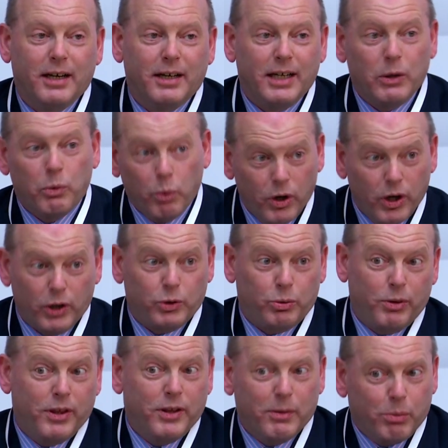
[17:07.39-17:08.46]
It works
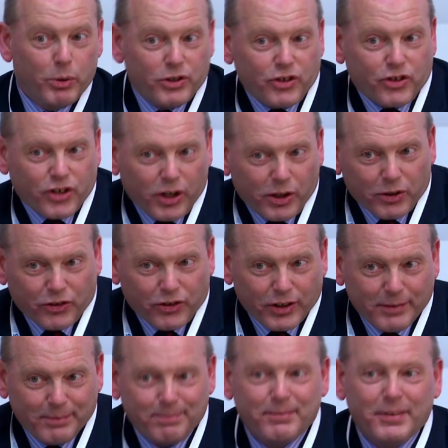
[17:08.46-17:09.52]
within the British culture.